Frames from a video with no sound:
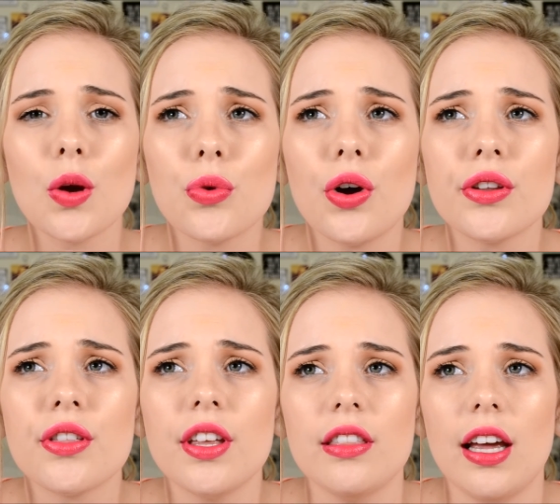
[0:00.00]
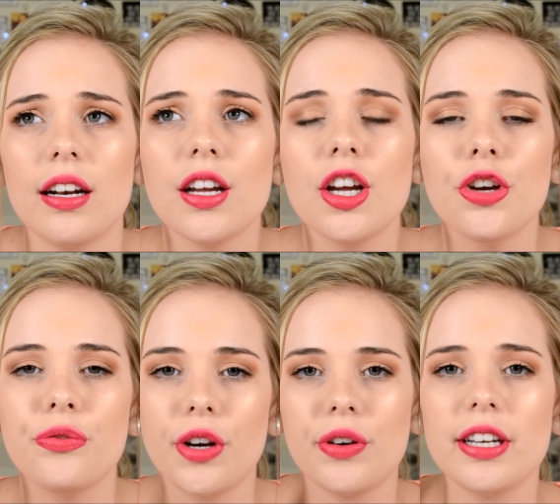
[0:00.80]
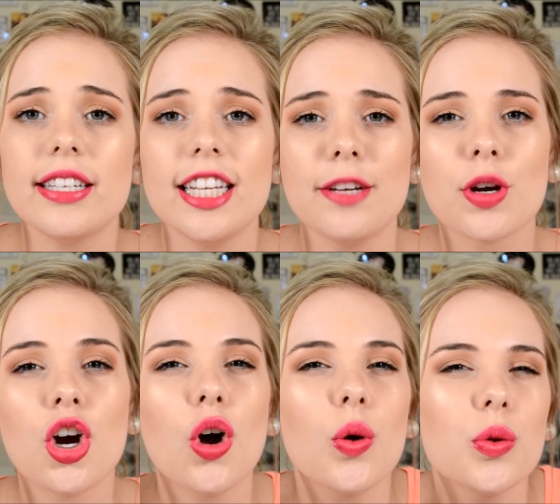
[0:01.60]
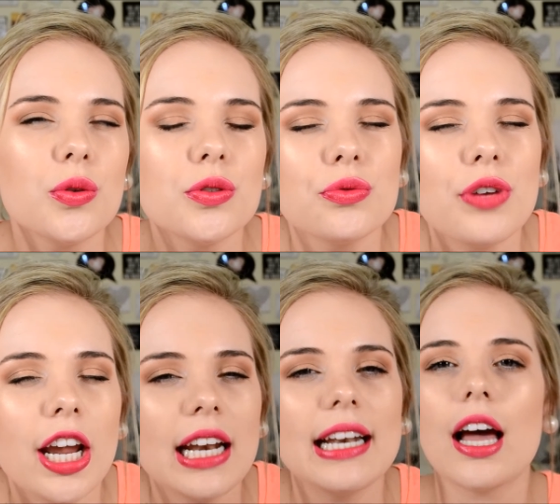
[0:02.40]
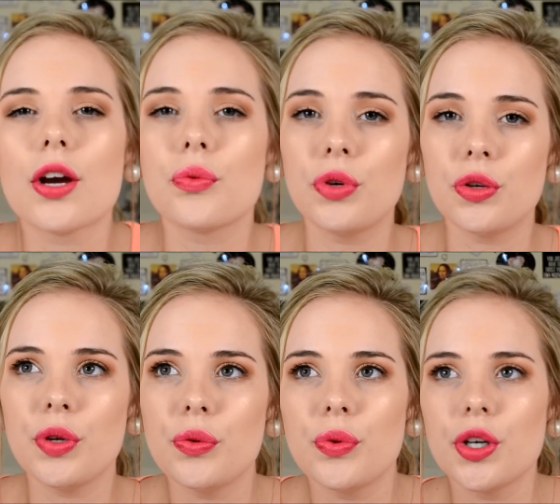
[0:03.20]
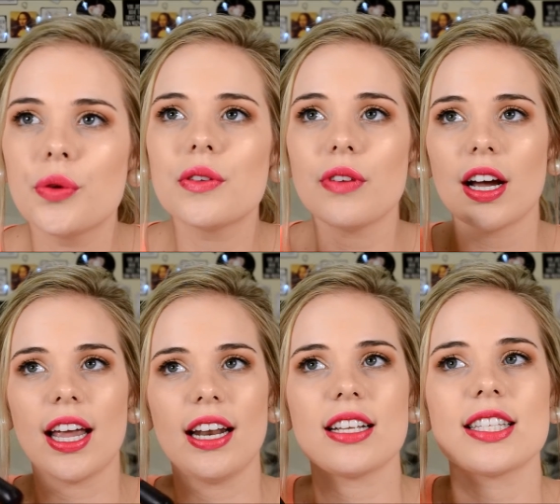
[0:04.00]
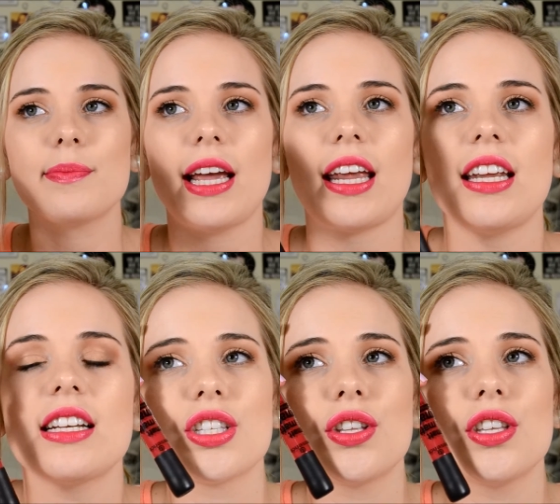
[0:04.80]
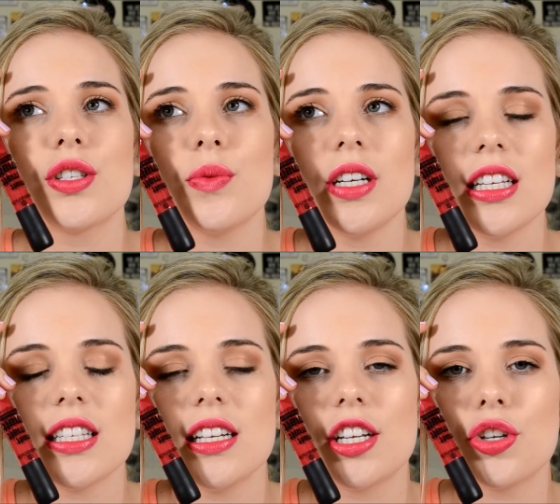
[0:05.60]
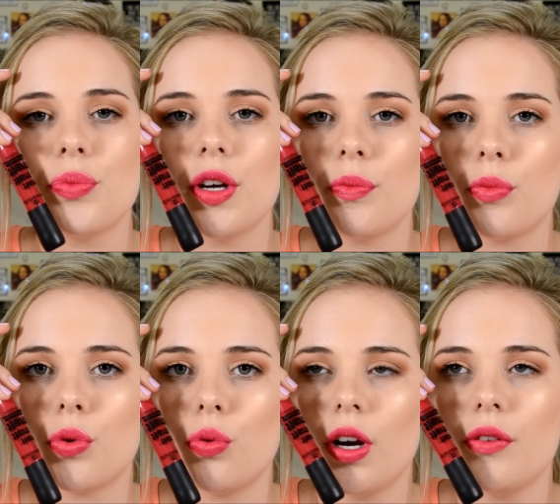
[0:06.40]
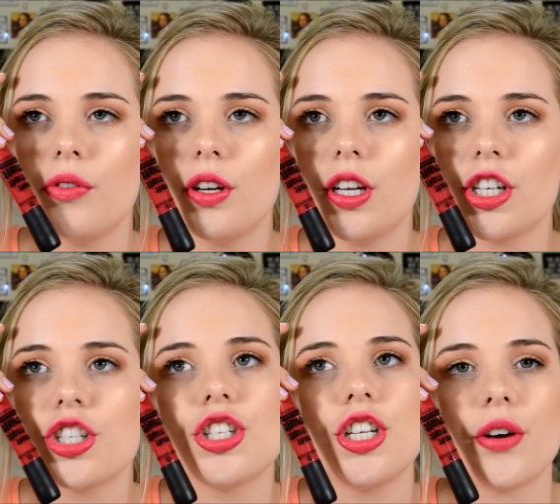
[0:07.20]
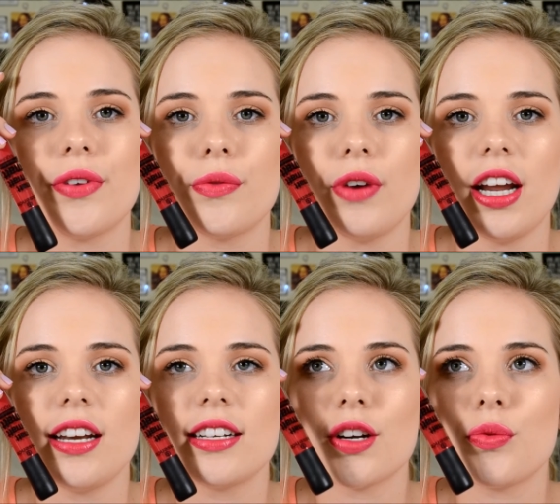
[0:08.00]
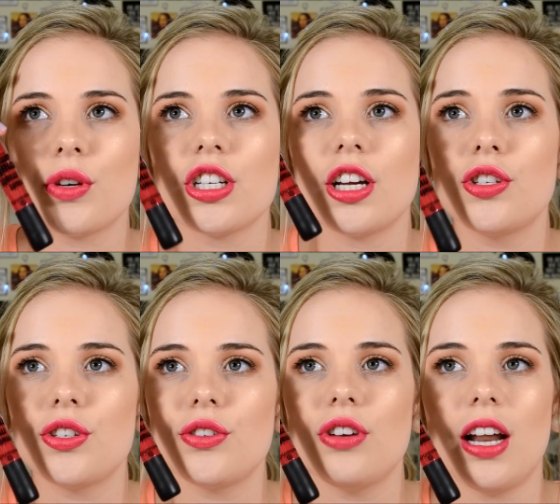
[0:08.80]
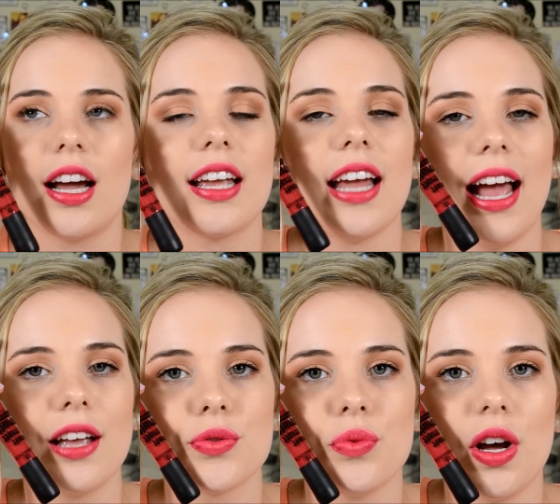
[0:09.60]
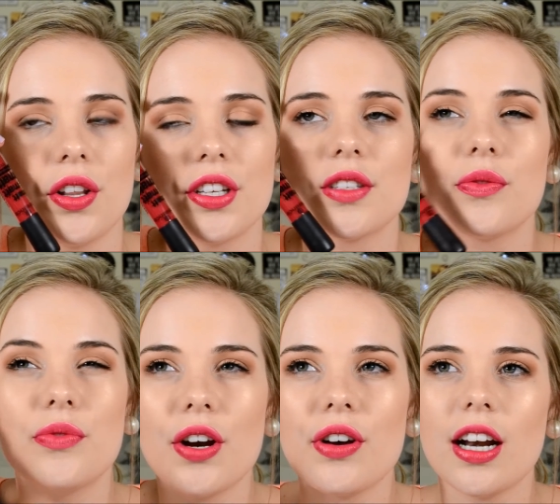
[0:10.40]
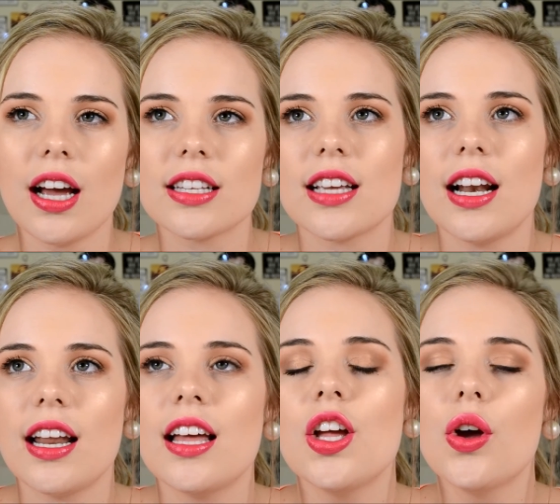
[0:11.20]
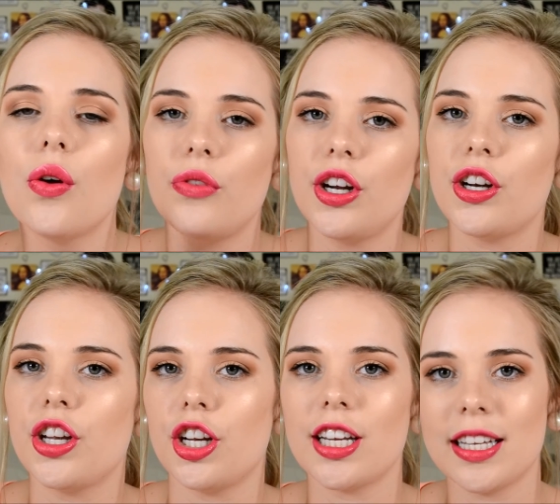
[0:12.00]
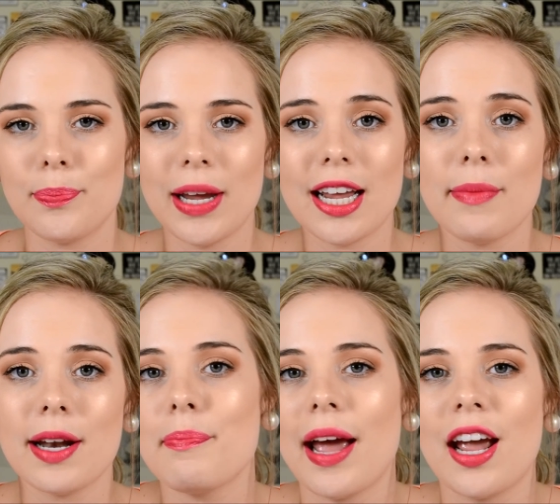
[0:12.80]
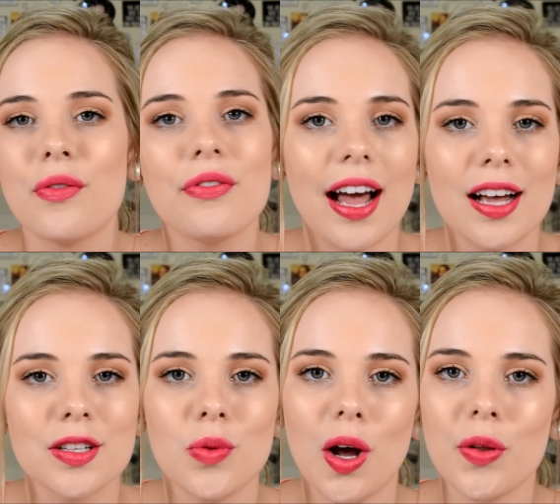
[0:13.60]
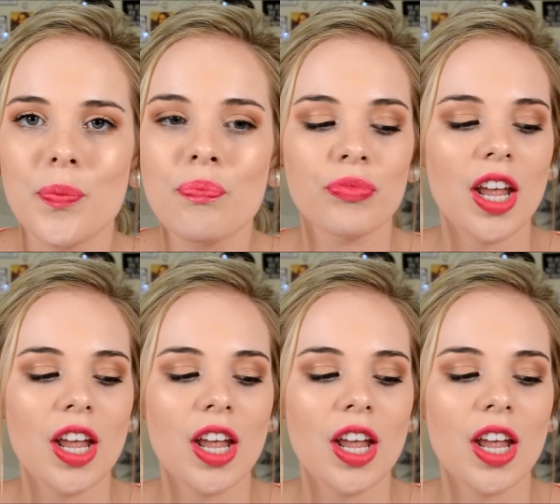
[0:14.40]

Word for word: rather than that very deep cold red like ruby woo, if I can explain it. So this one is a little bit more of a cherry red, which I do like as well. It's very nice color, very good pigment payoff as well.